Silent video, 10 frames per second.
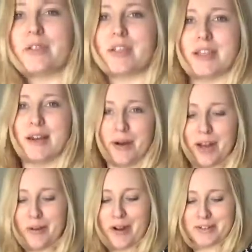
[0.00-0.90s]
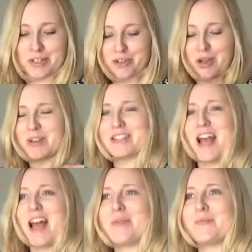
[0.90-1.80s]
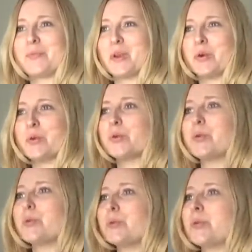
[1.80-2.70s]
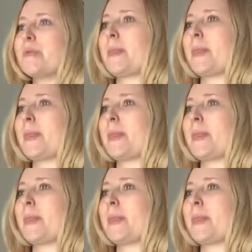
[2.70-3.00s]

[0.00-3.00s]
does it, when you're wearing stripiness? Ooh,